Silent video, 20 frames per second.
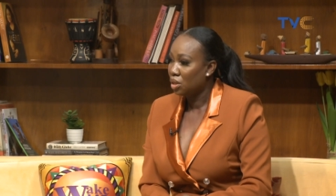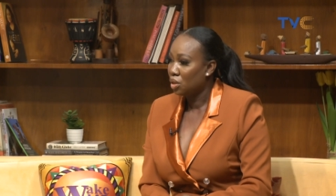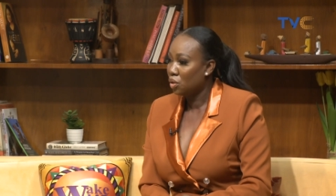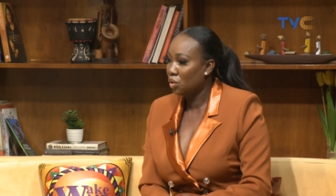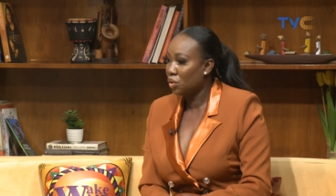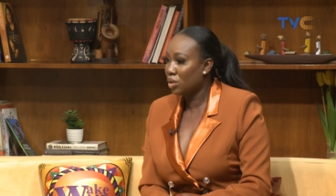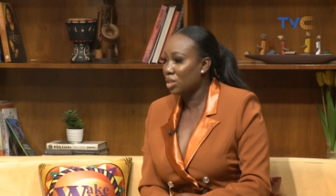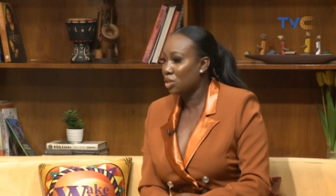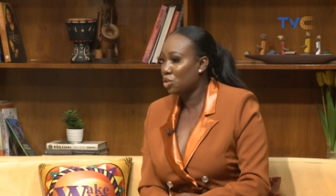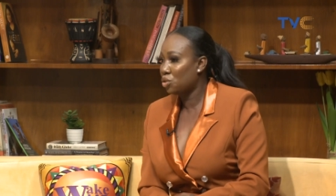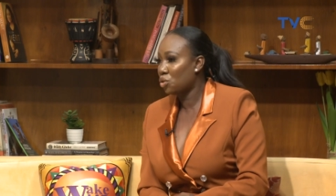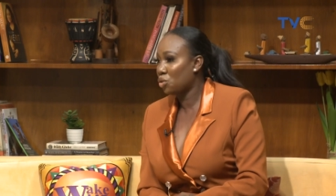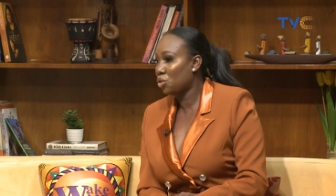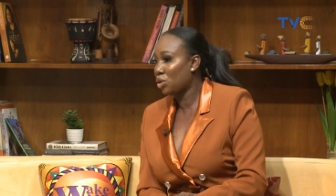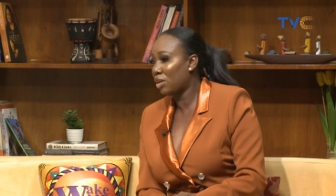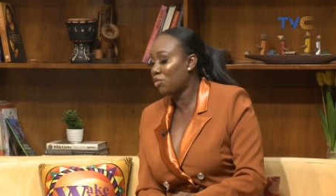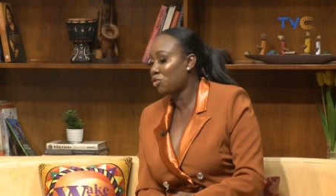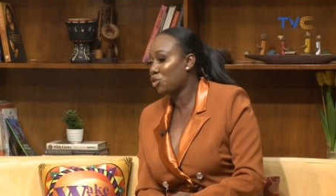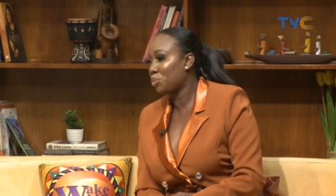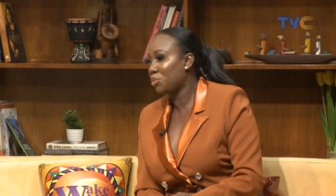Okay, so you
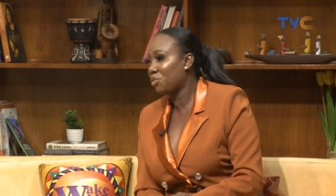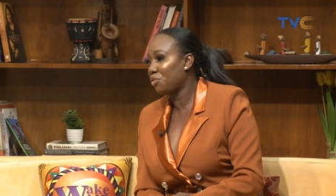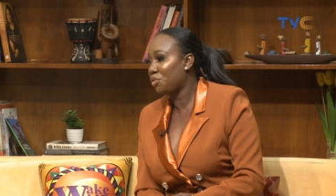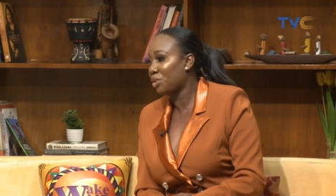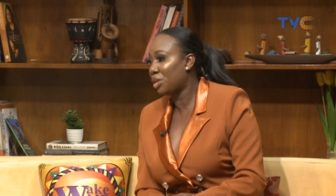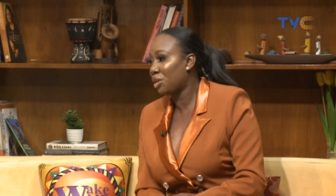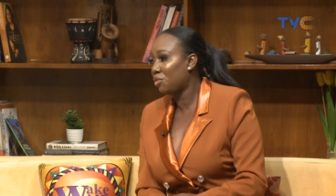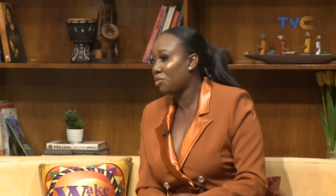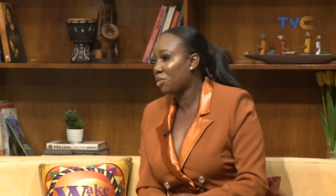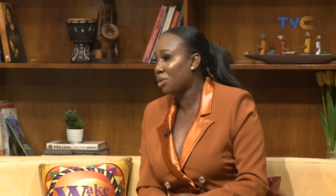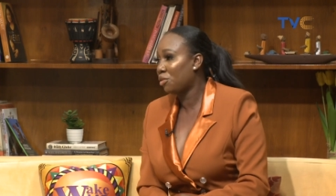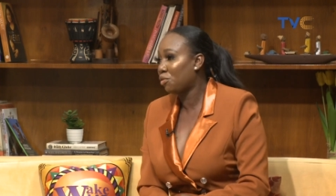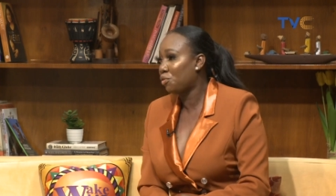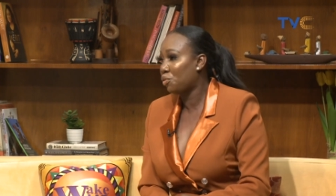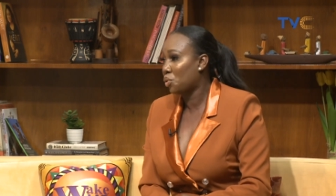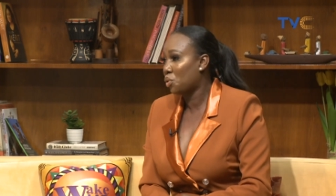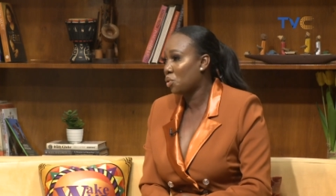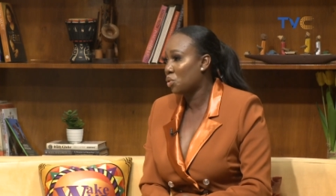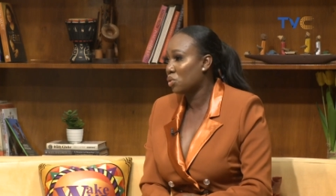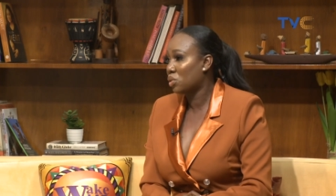have to be very, very
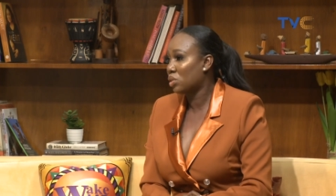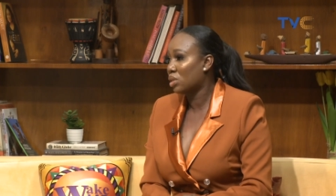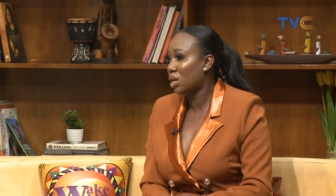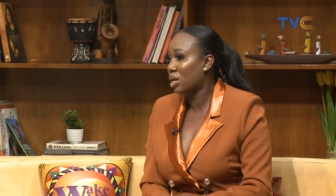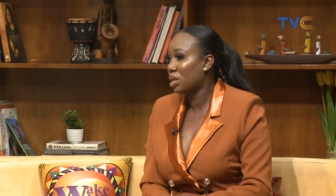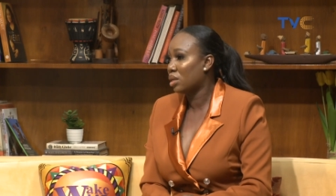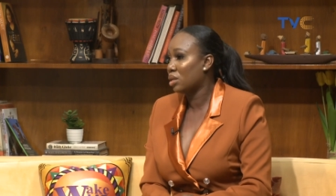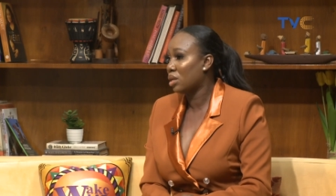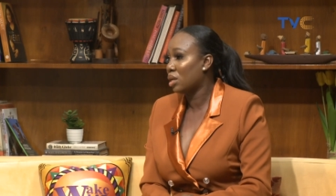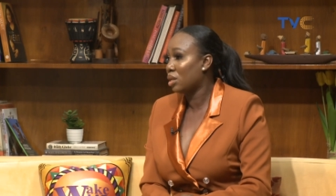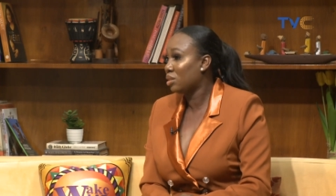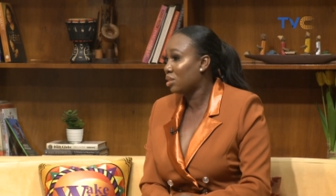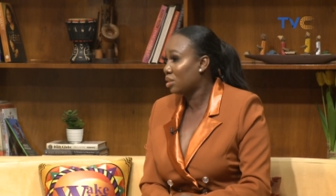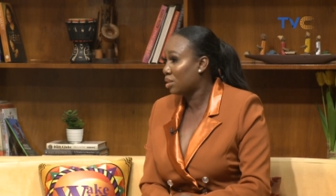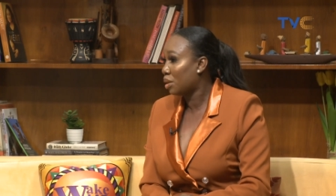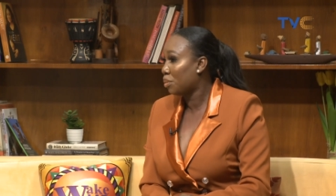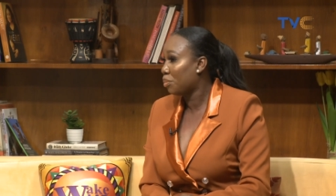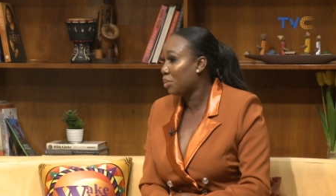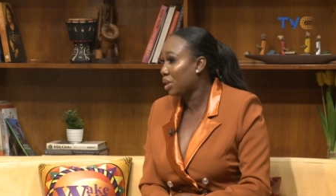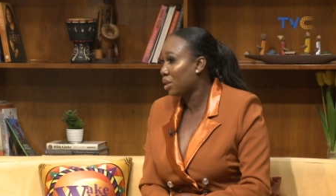focused and
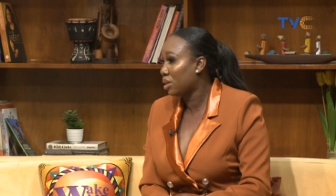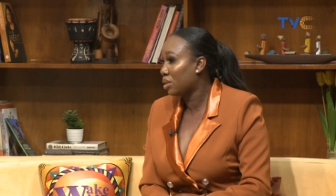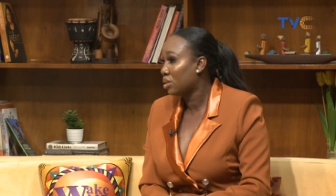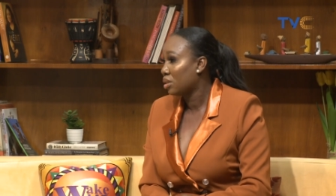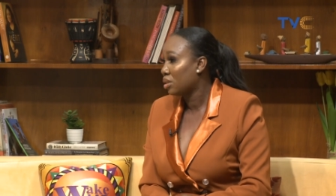determined